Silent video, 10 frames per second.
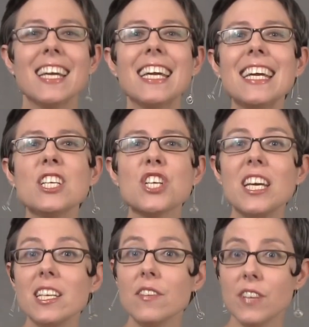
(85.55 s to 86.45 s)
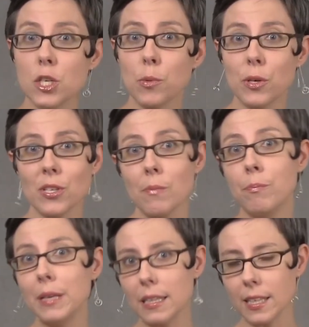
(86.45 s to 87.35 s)
each individual's
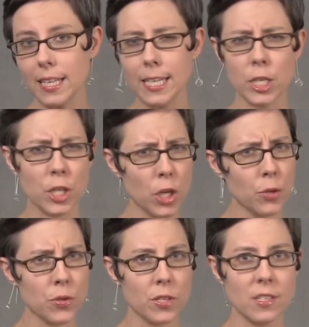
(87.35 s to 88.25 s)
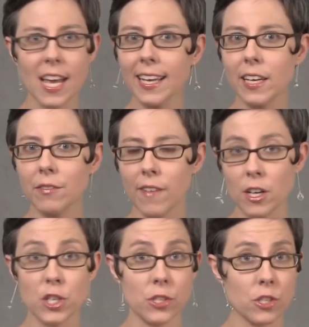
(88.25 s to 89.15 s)
ability to use executive
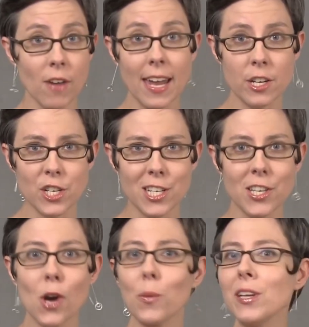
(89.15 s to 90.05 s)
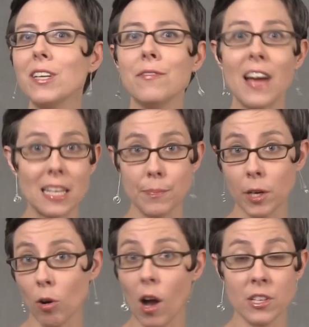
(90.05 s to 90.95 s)
function strategies will develop
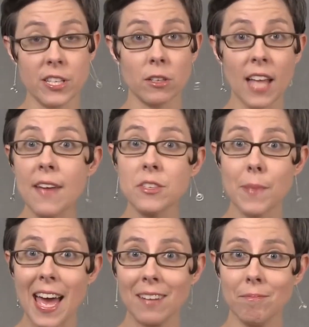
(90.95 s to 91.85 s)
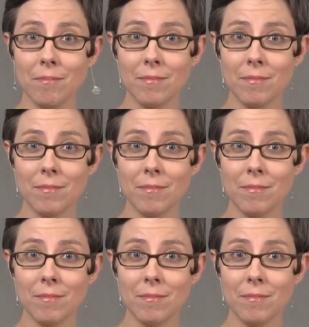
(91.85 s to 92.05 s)
across their lifespan.